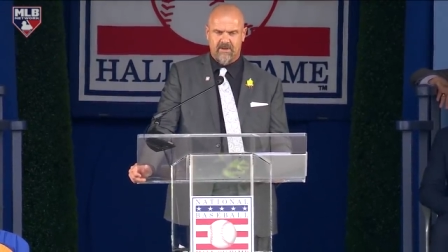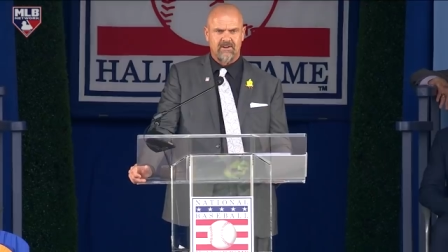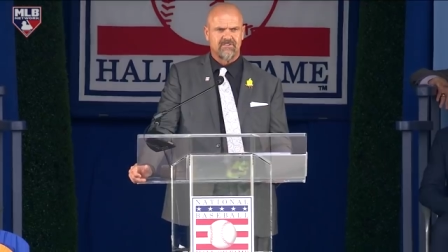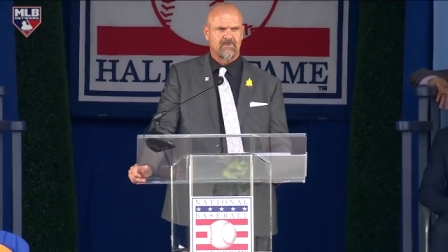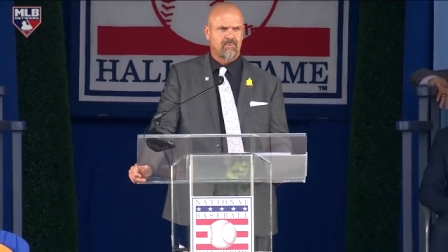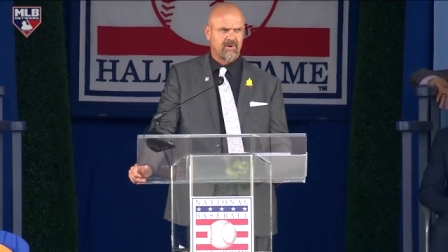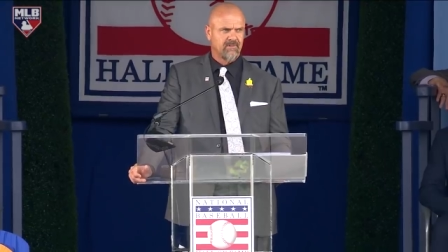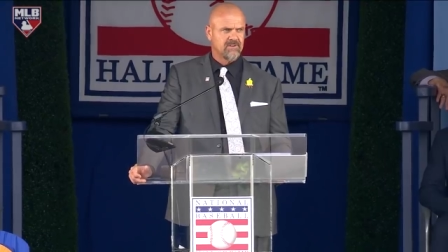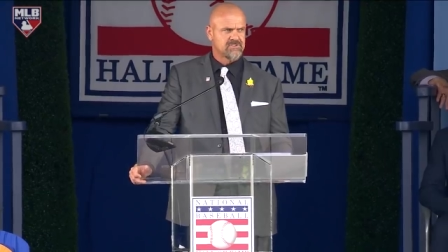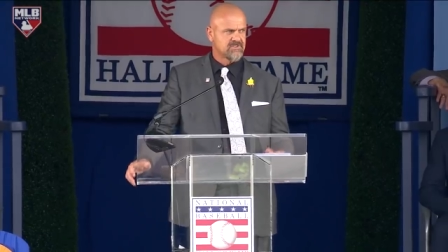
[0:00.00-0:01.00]
and it is a
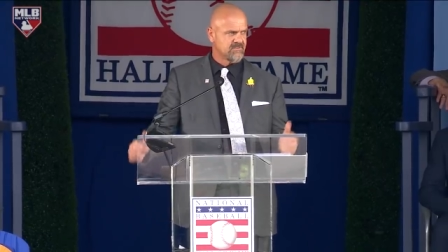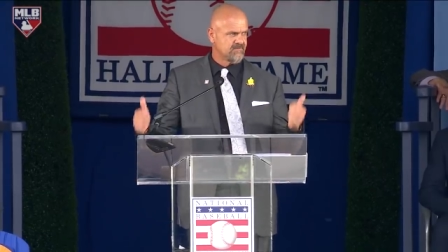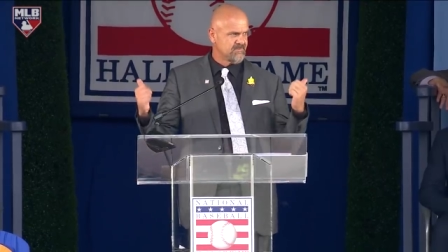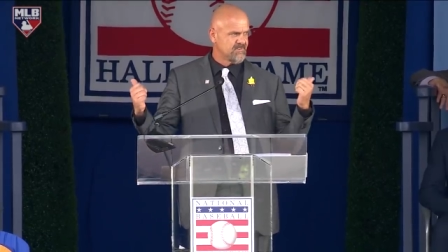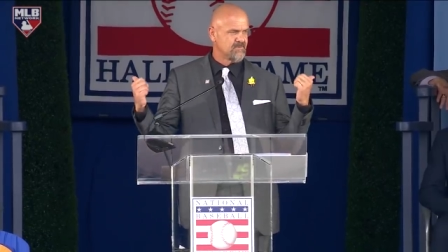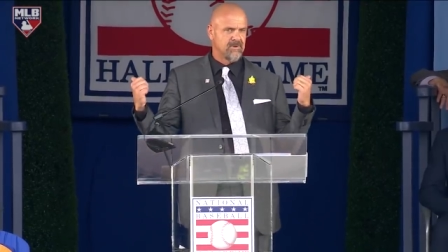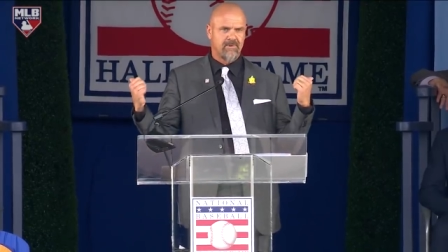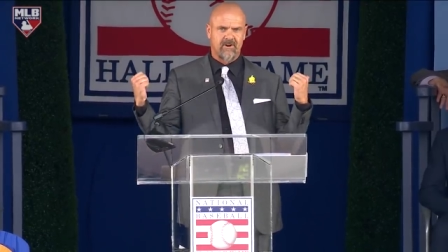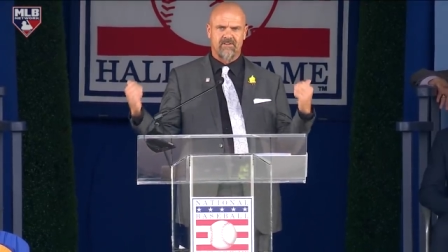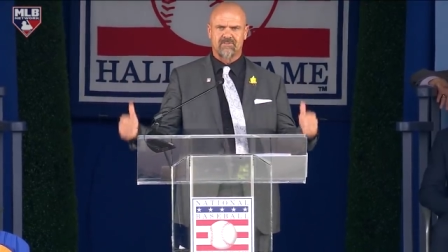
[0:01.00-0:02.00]
privilege to be
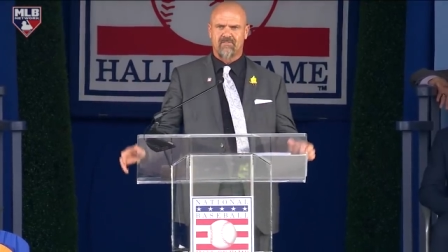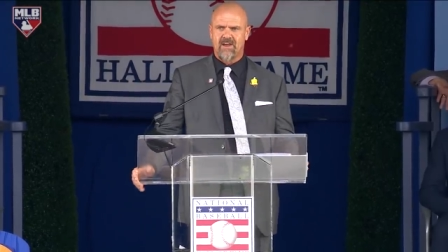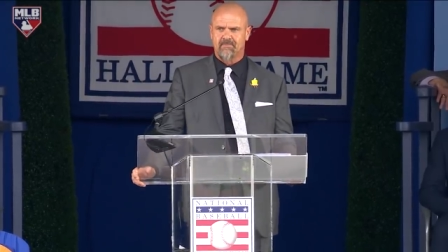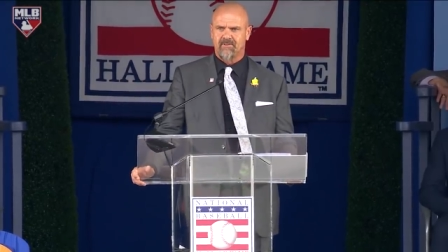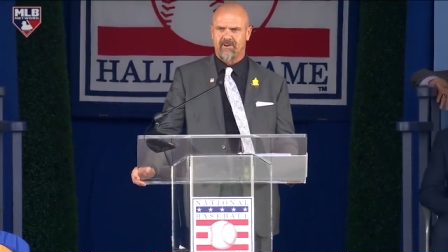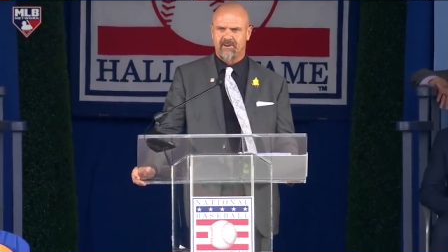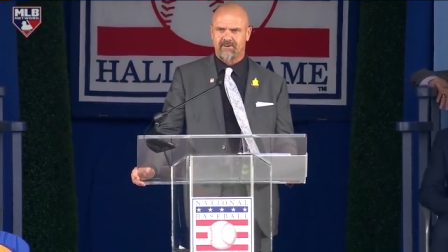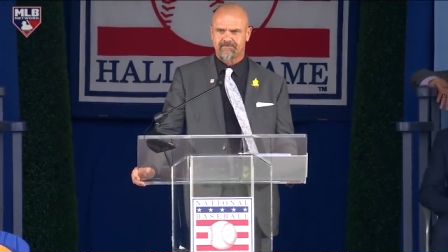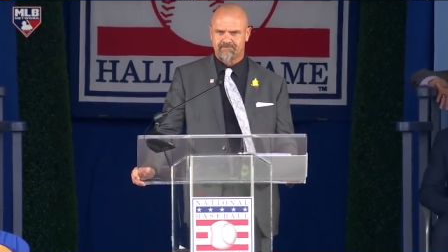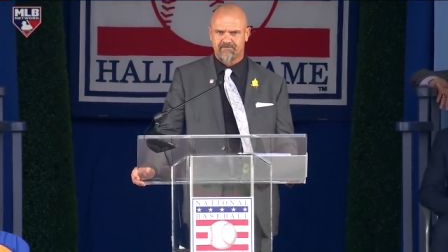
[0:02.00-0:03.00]
part of this family right
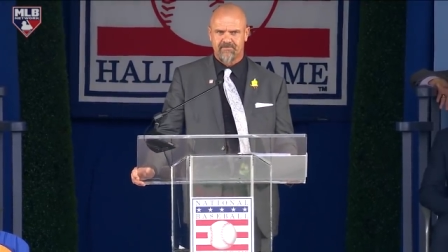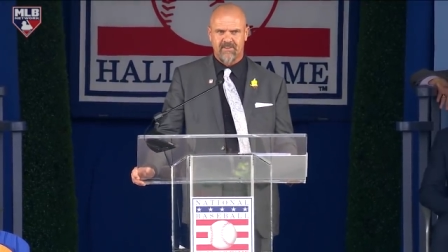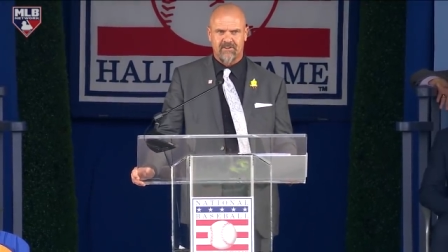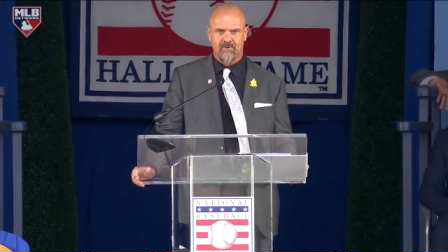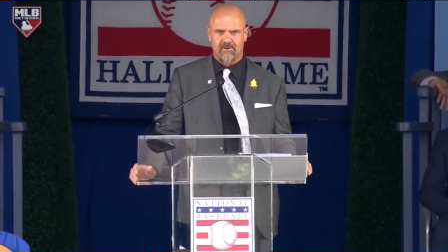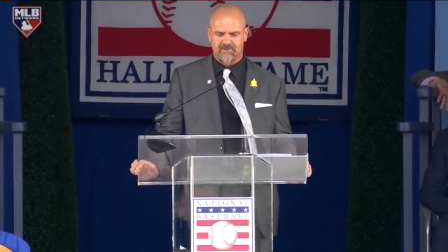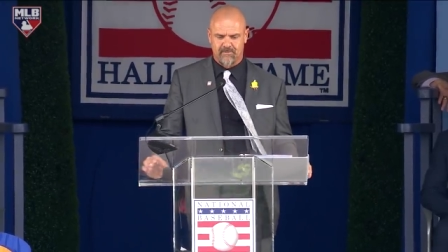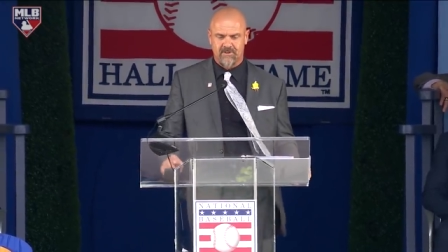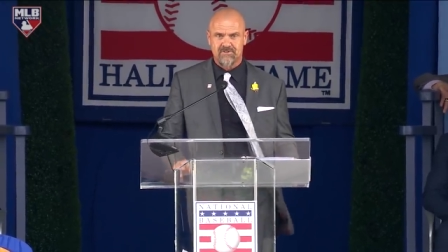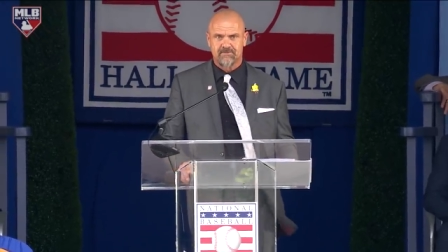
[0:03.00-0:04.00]
here. Thank you all so
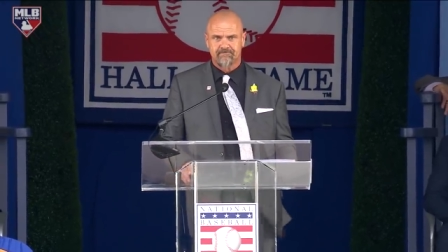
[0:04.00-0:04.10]
much.